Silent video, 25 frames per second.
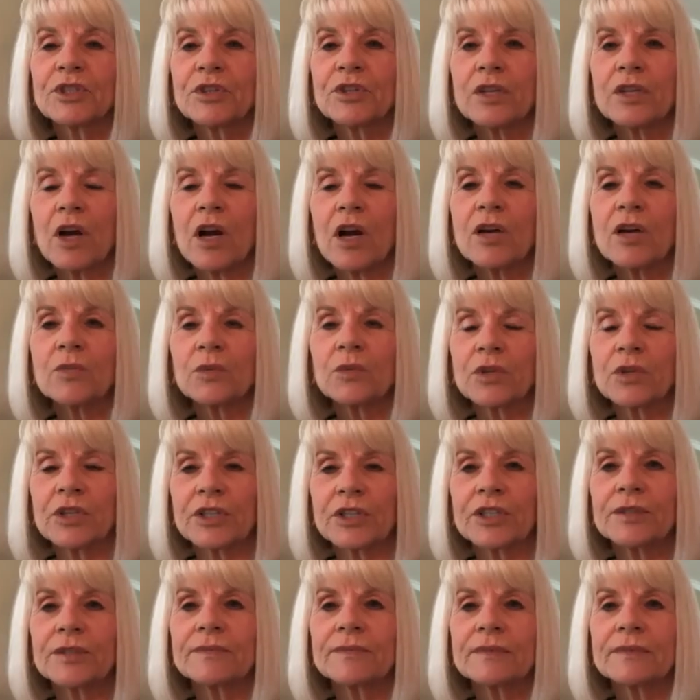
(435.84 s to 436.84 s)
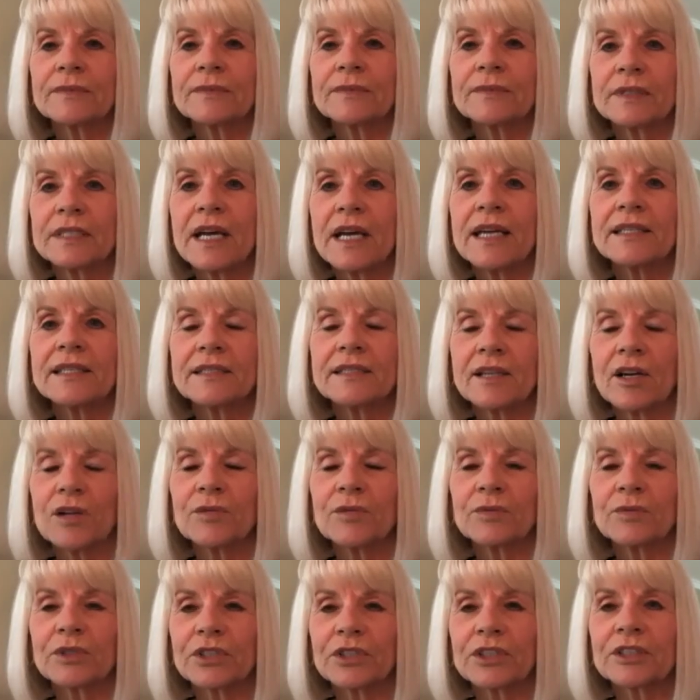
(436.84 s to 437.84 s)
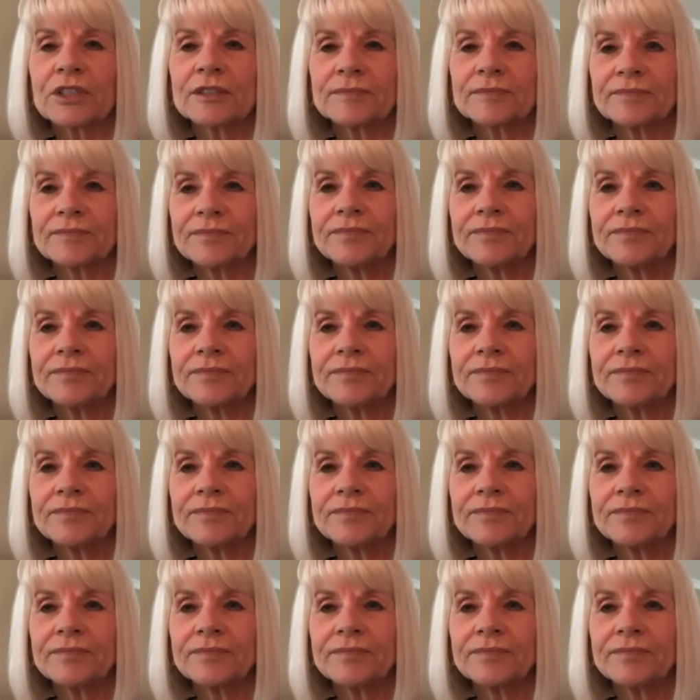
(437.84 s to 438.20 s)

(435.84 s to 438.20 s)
artwork yes, nice artwork. I love